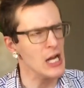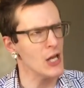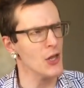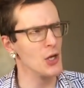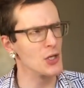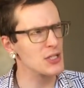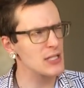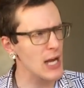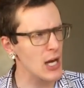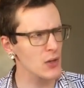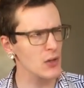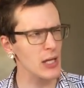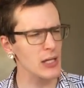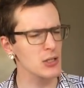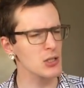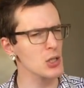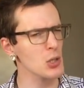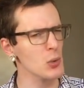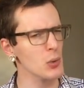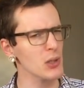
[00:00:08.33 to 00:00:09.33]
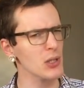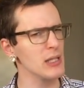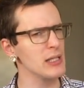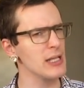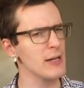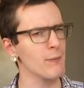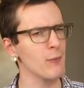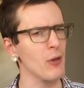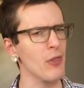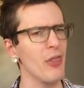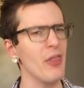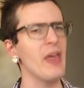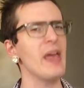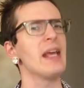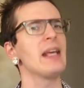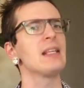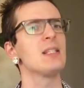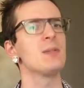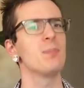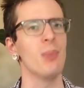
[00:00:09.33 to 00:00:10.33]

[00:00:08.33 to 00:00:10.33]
Those sound like two really different things,